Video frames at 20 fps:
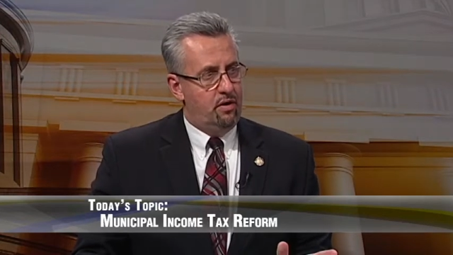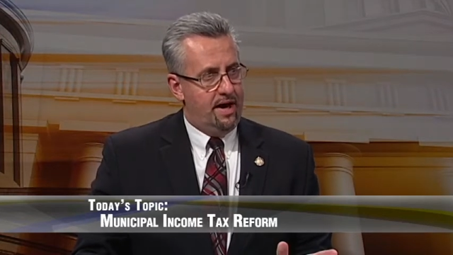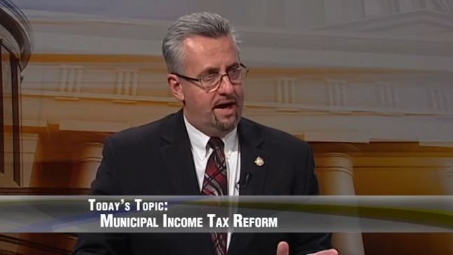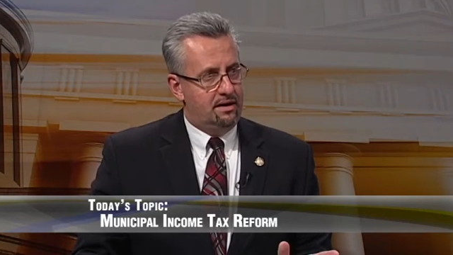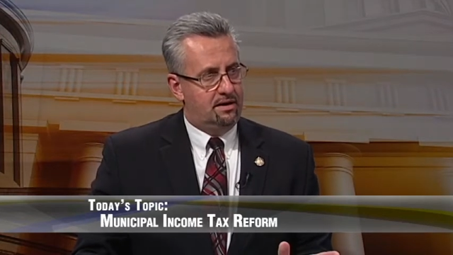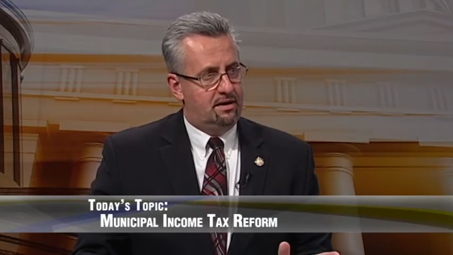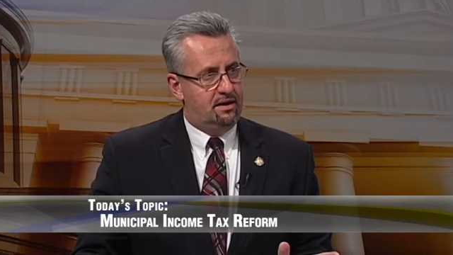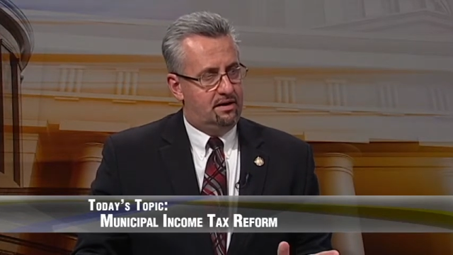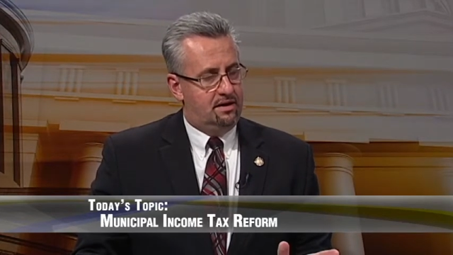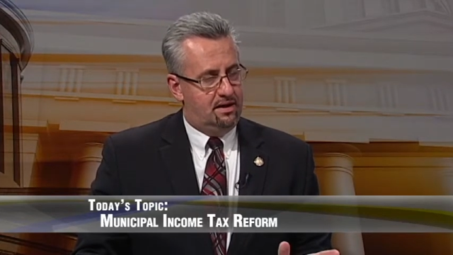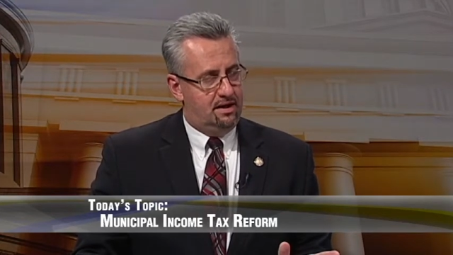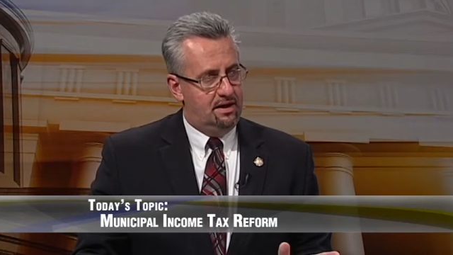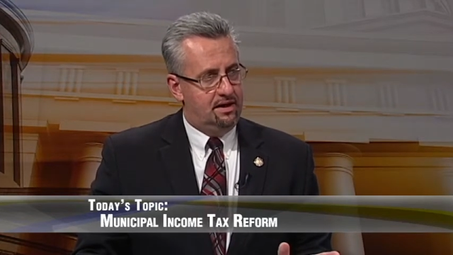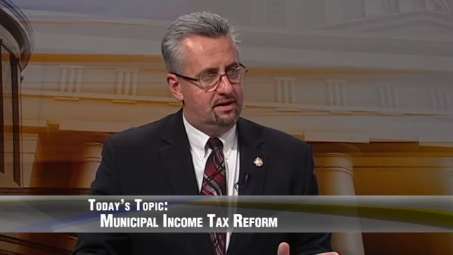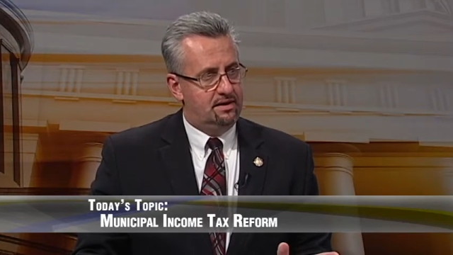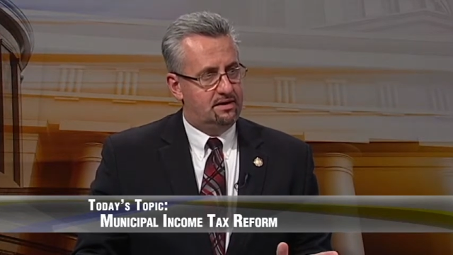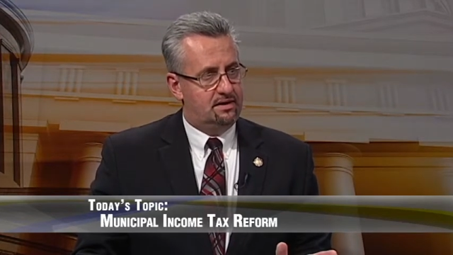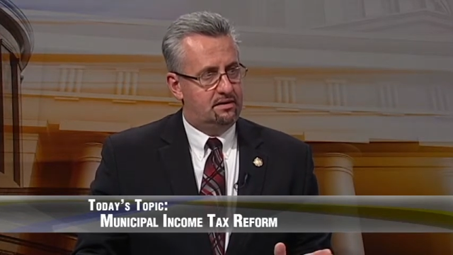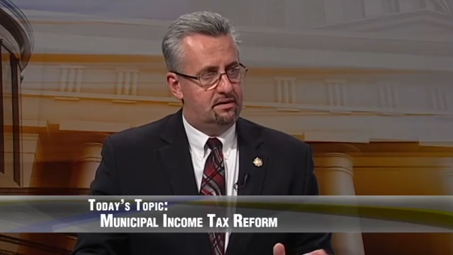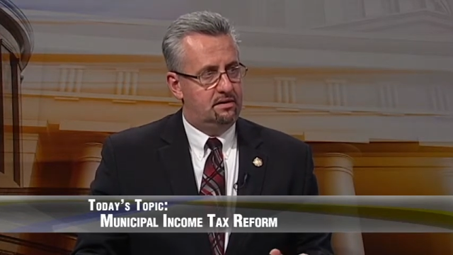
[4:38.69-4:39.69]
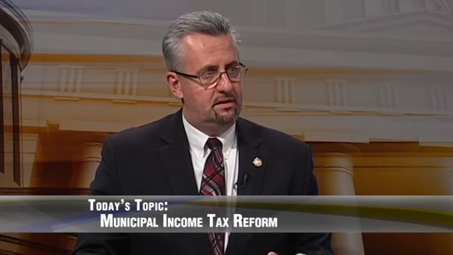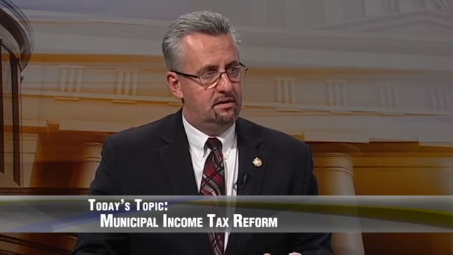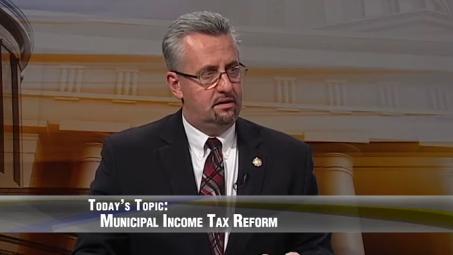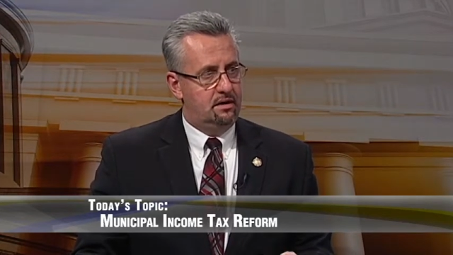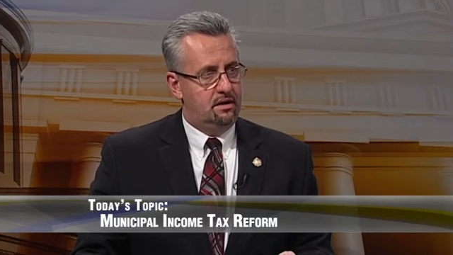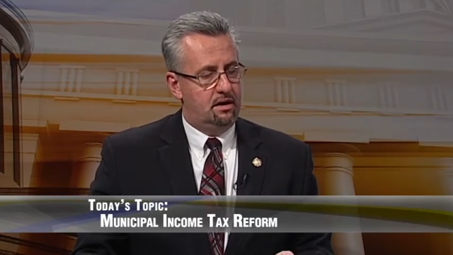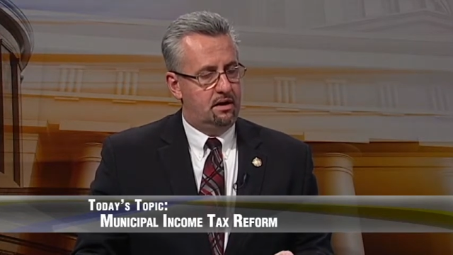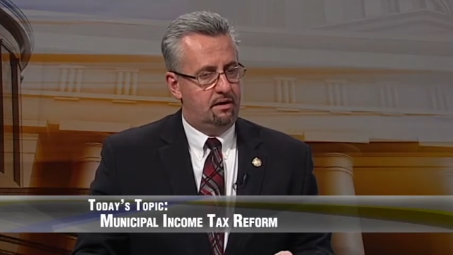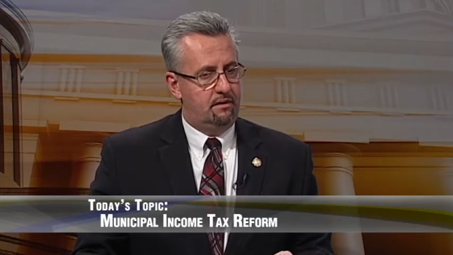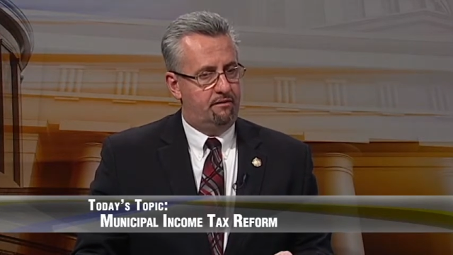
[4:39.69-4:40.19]
entities
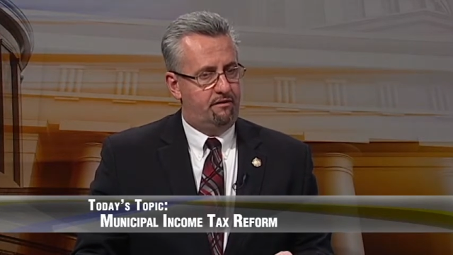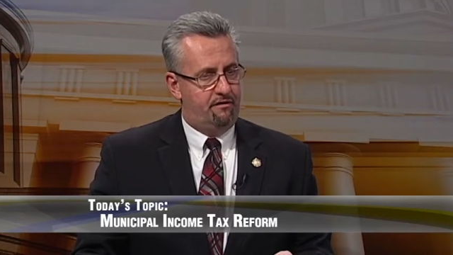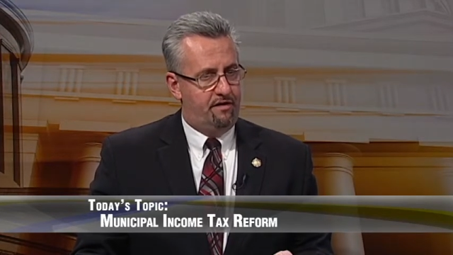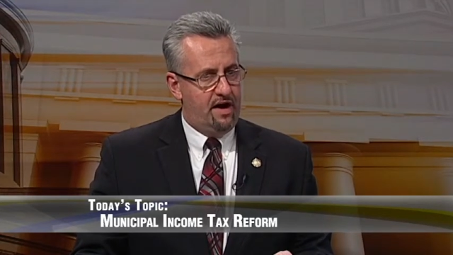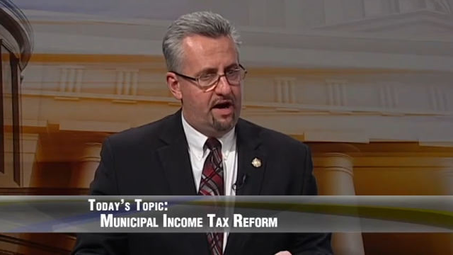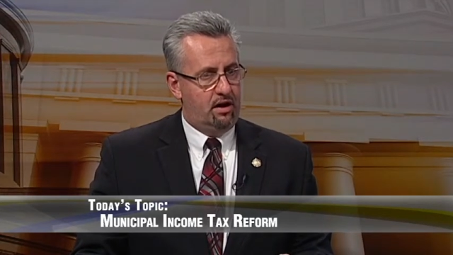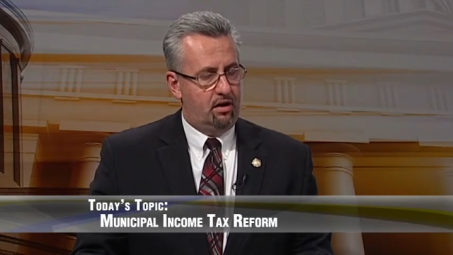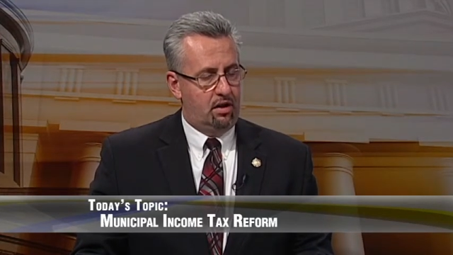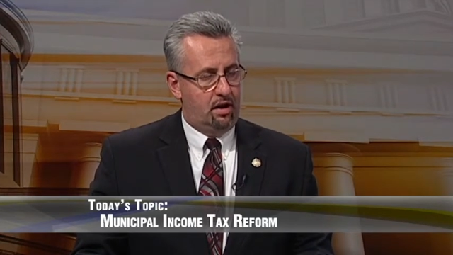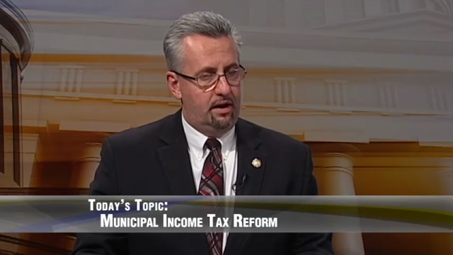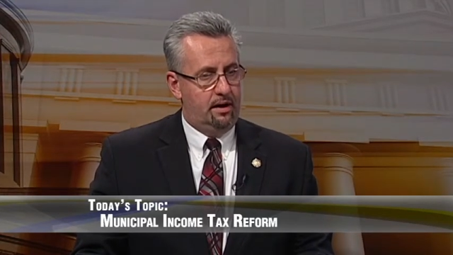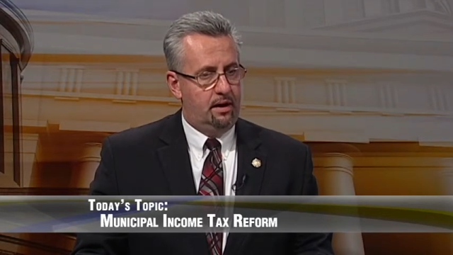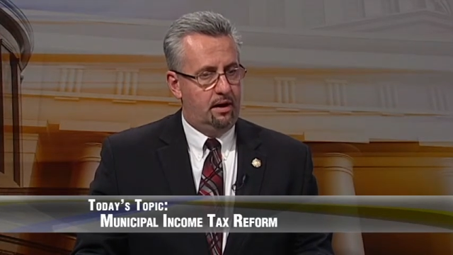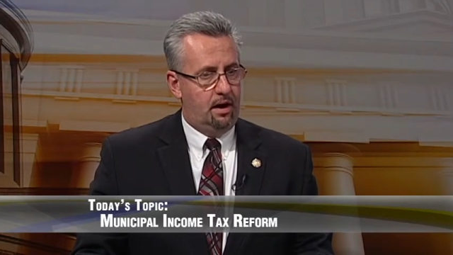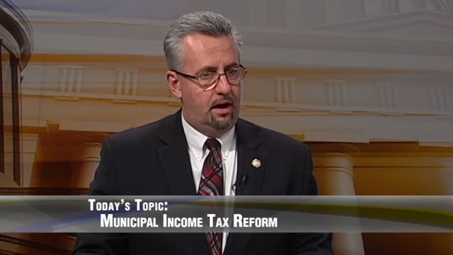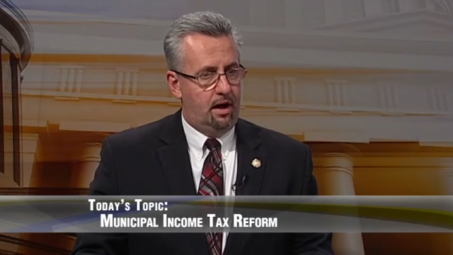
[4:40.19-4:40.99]
fairly.